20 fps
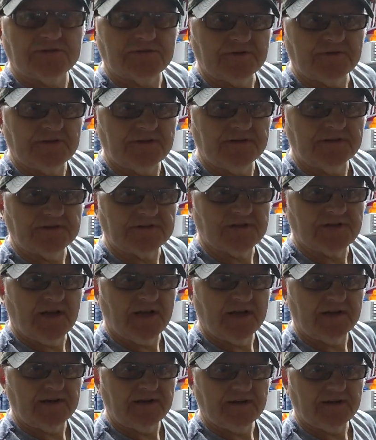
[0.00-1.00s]
on either
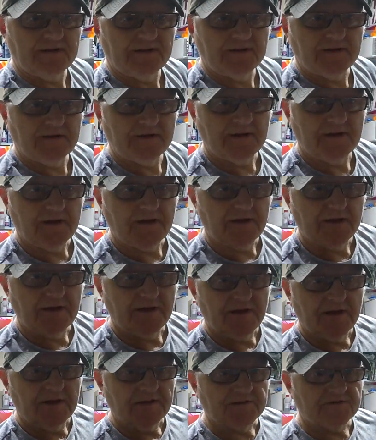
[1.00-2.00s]
side,
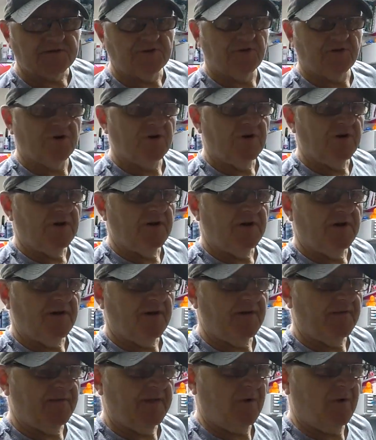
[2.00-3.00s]
so
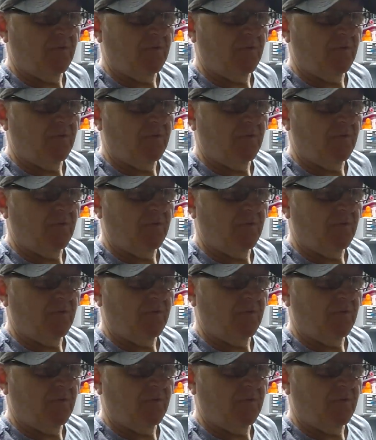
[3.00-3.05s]
that